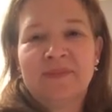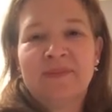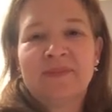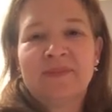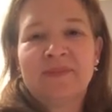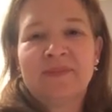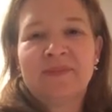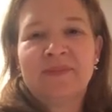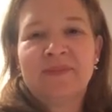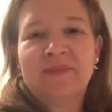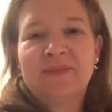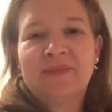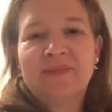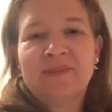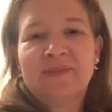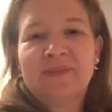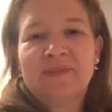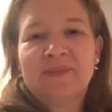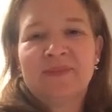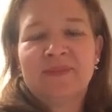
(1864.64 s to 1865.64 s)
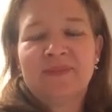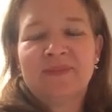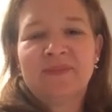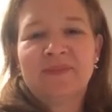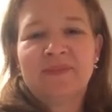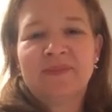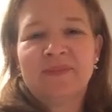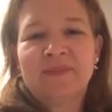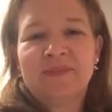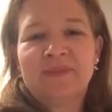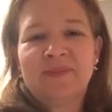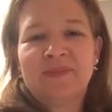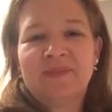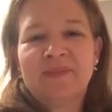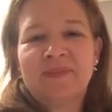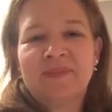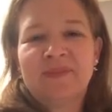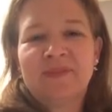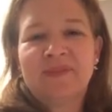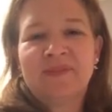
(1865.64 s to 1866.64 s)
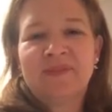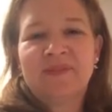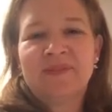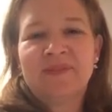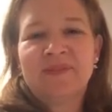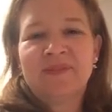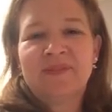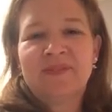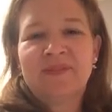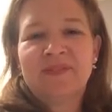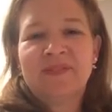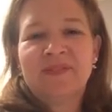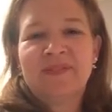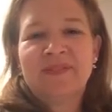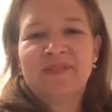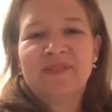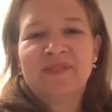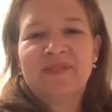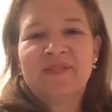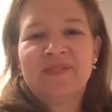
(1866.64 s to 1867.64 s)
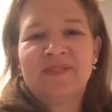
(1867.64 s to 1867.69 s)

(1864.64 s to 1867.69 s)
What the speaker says: (not speaking)